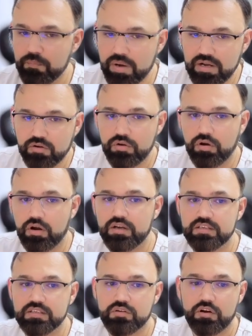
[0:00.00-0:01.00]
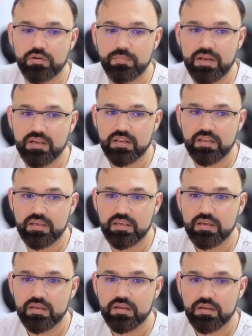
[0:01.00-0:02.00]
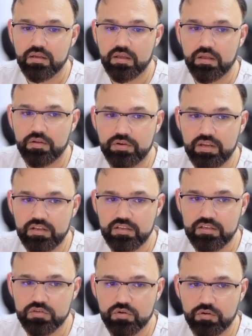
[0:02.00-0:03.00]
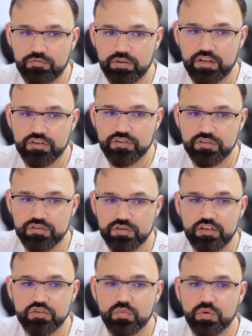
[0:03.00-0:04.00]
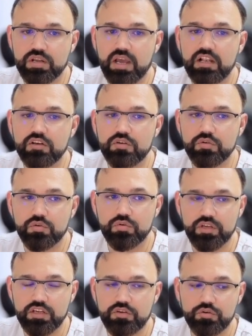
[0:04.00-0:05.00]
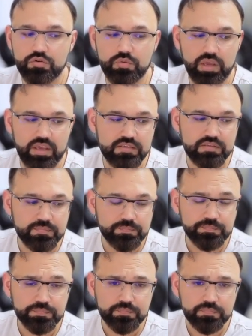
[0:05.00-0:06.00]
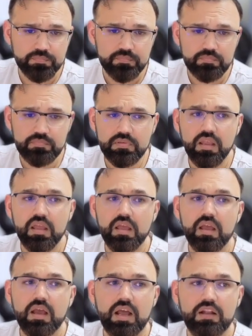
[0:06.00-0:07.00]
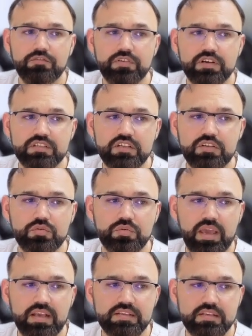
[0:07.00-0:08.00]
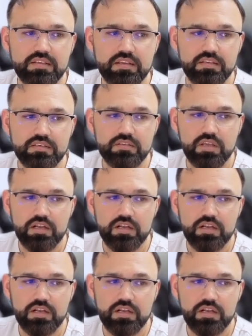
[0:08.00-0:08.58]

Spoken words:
But Claude doesn't automatically read these configurations, right? So what I'll need to do is I'll first need to exit this.